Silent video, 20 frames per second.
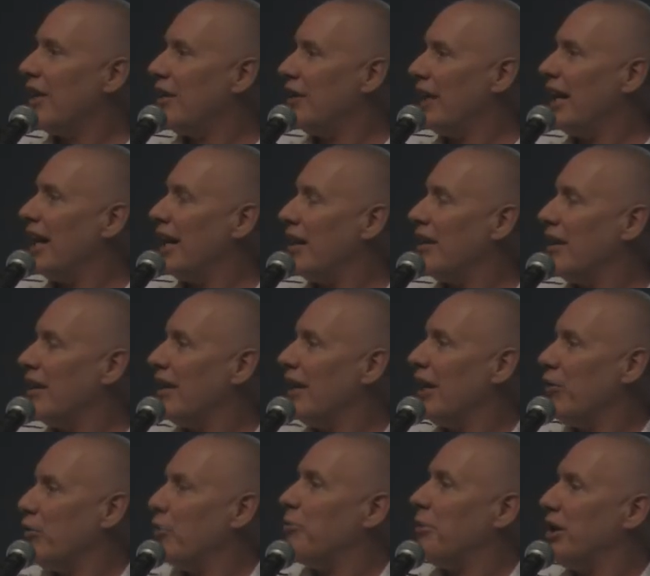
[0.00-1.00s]
that,
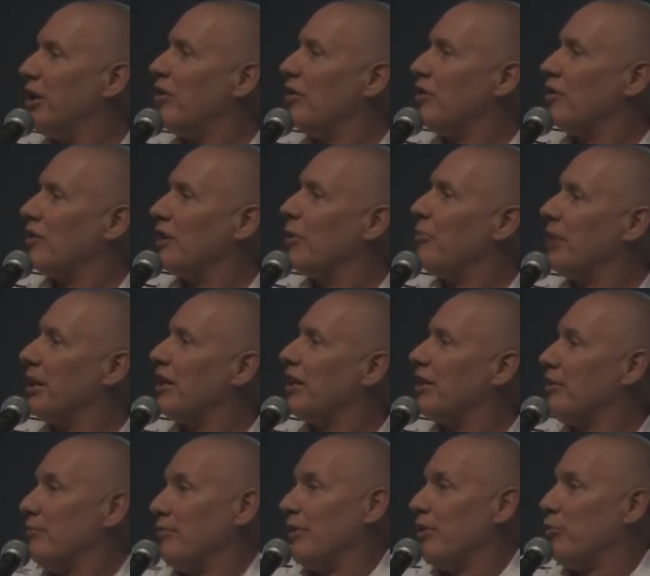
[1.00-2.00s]
that would be something
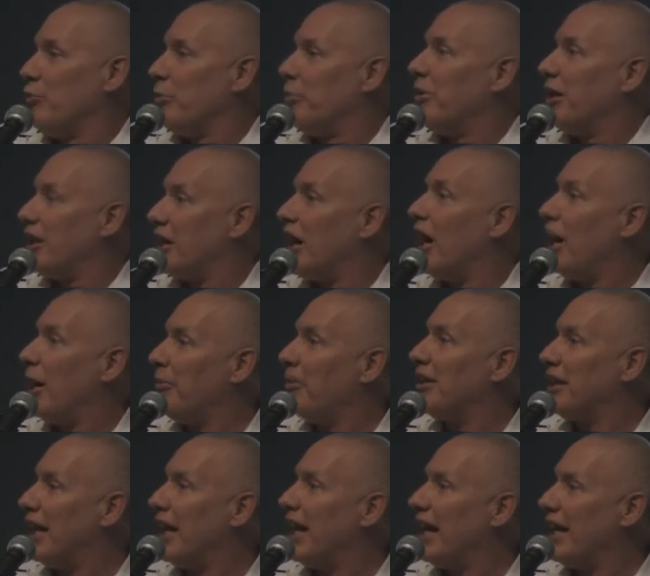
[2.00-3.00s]
that would be
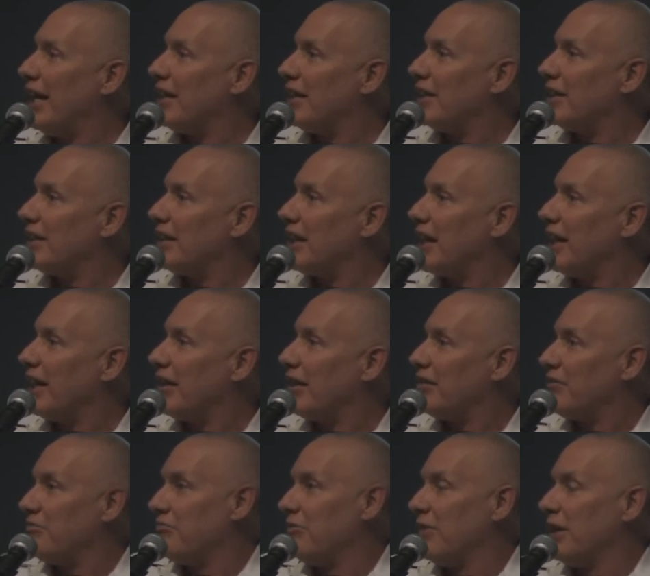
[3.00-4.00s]
common to ask, like,
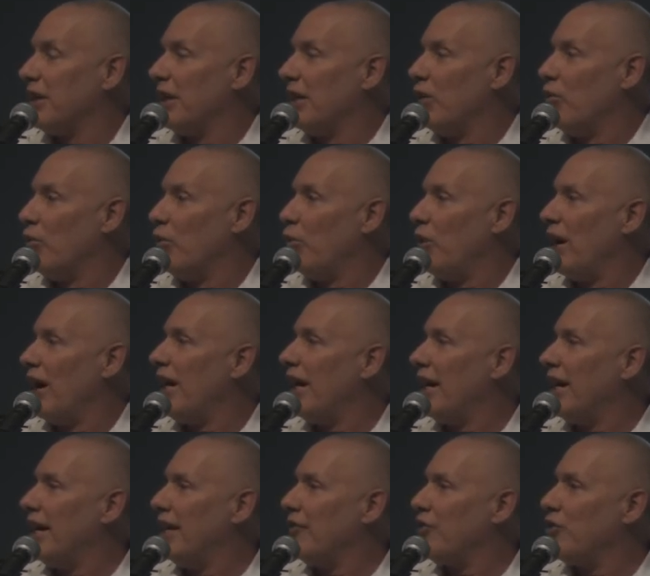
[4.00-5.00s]
why,
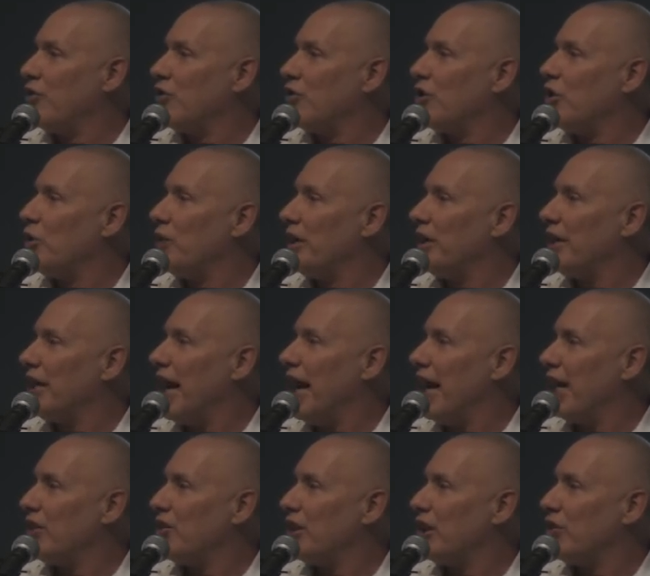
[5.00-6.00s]
if you're so
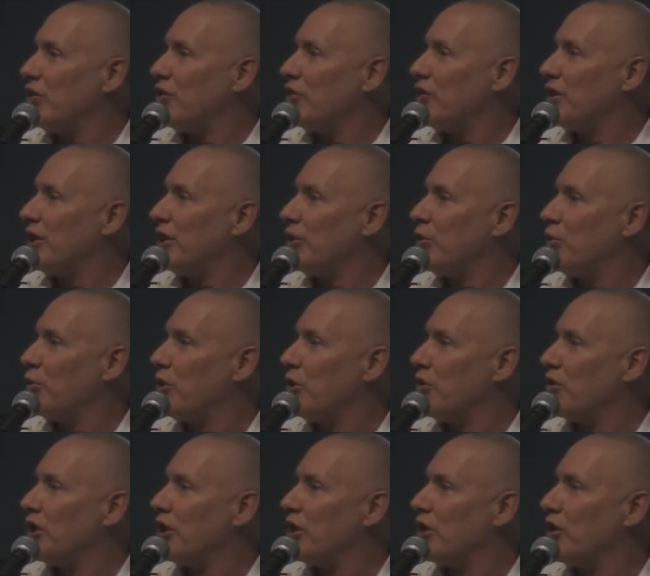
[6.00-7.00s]
detached and you see the
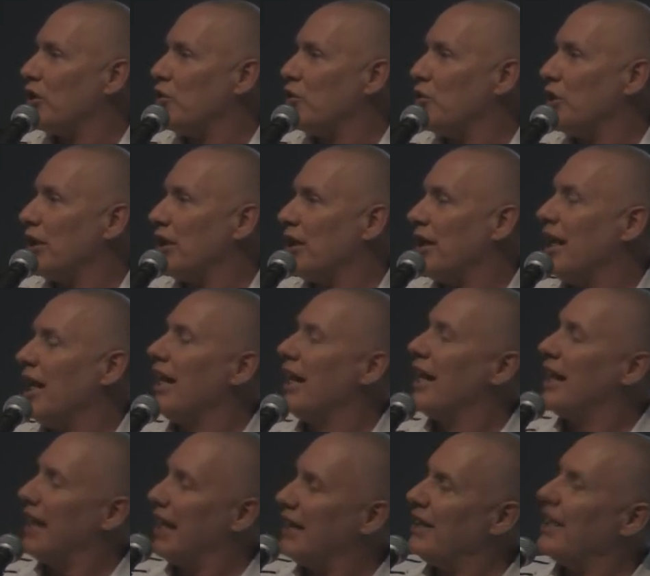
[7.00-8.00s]
world as an illusion?
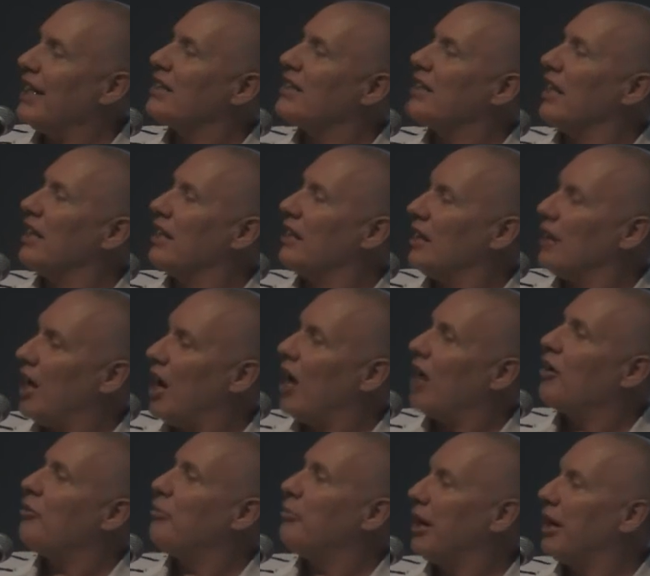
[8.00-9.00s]
That takes a
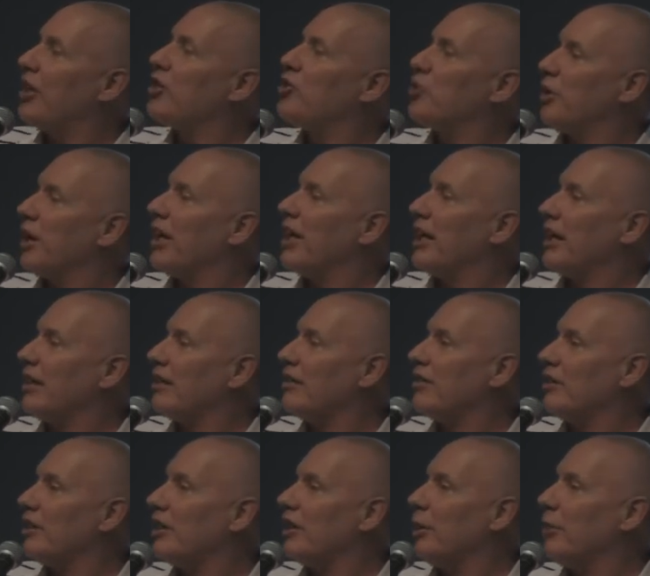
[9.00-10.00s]
lot of mind
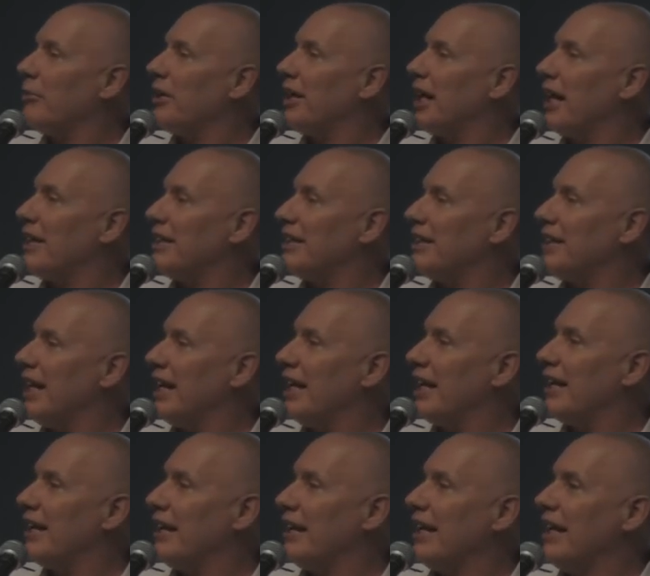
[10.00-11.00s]
training to come to that
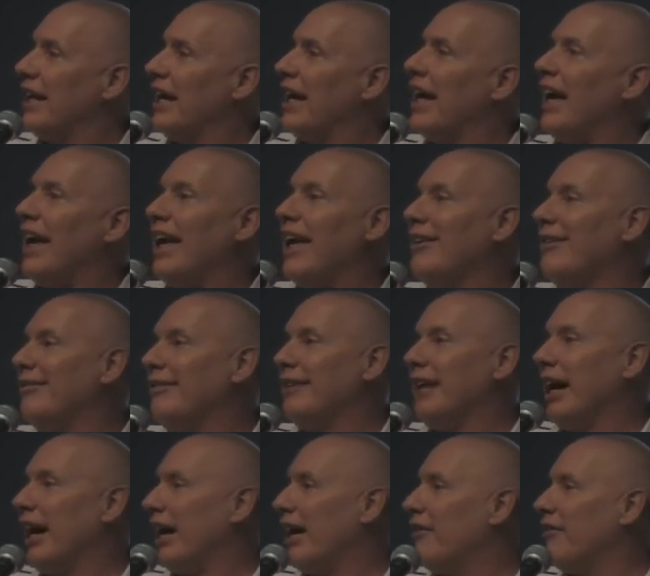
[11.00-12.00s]
state. And
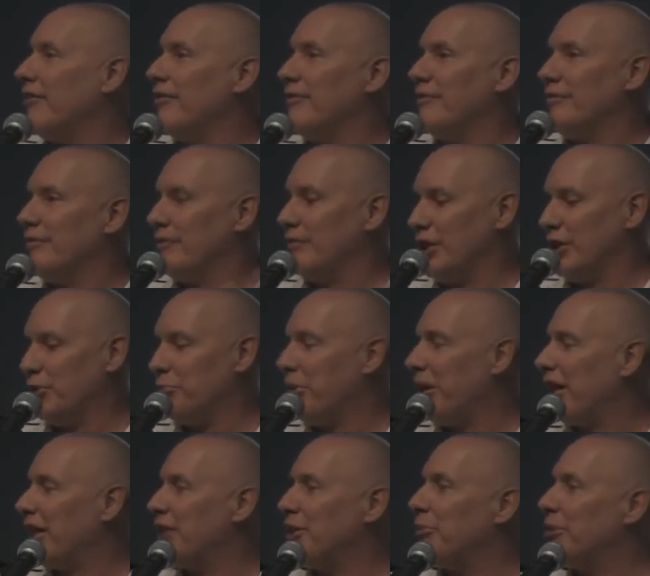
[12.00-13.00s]
I, this
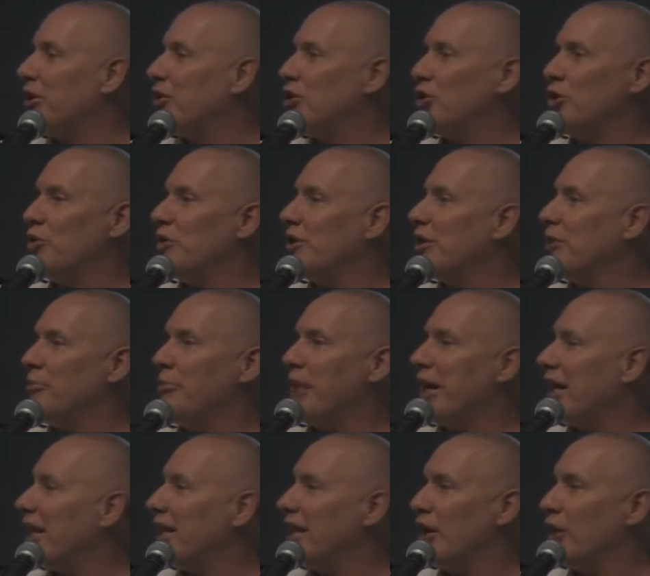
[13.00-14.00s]
body's been used in
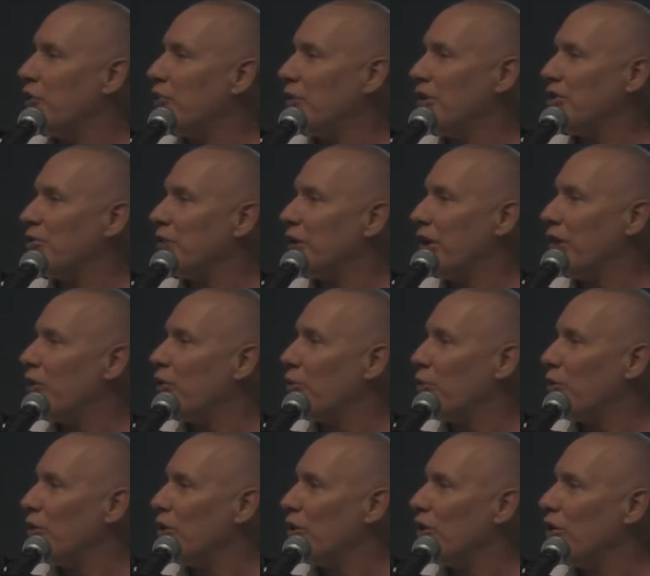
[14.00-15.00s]
many countries around the
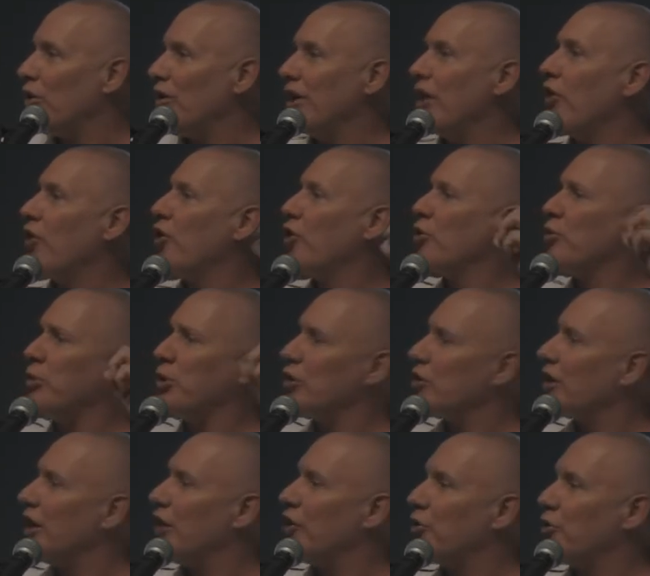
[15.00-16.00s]
world, and third
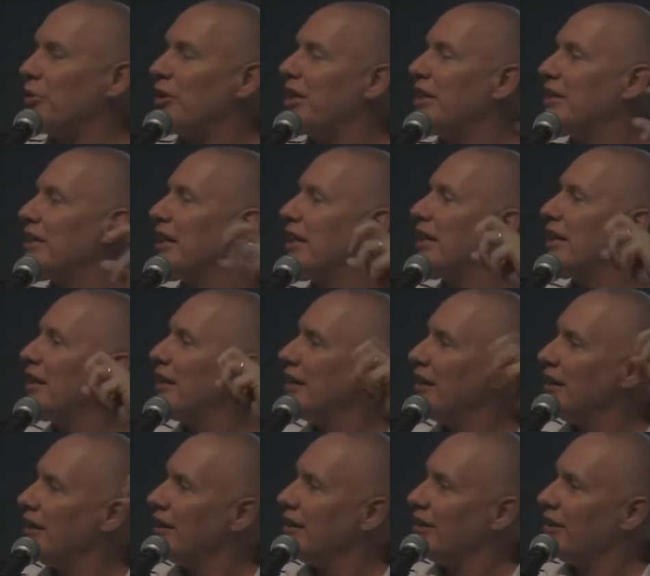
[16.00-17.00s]
world countries, and
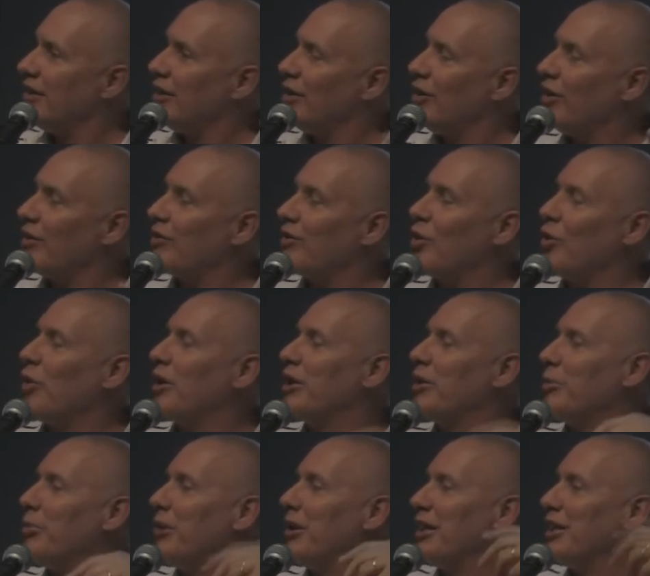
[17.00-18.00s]
I'm going
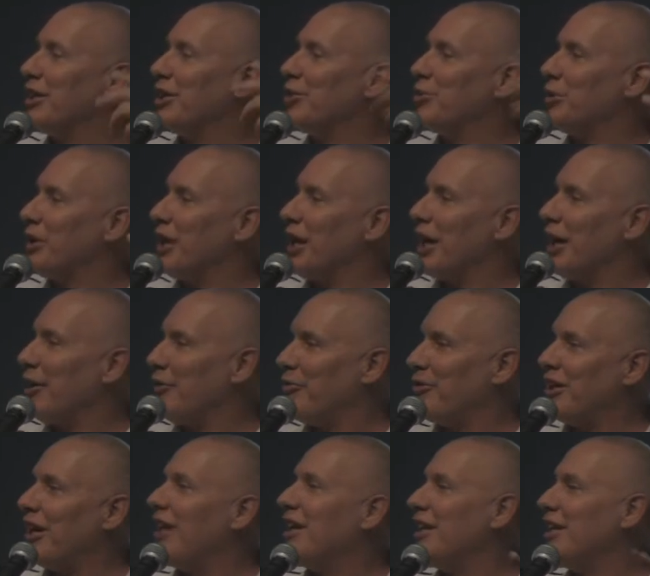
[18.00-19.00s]
to places where they
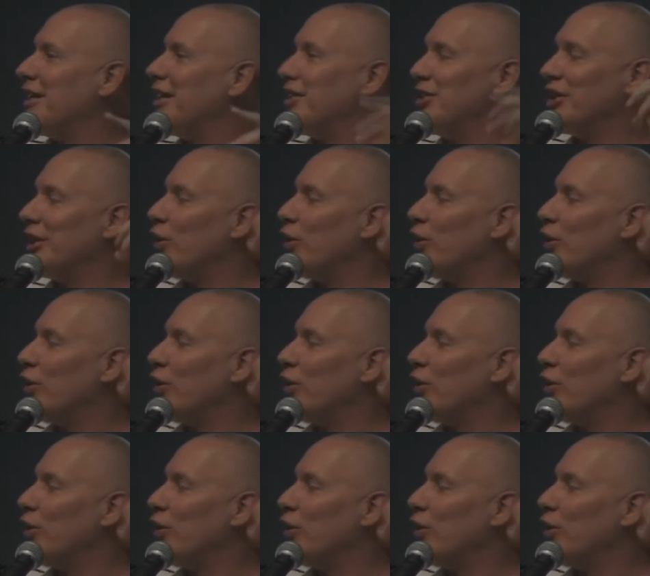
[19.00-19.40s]
have guns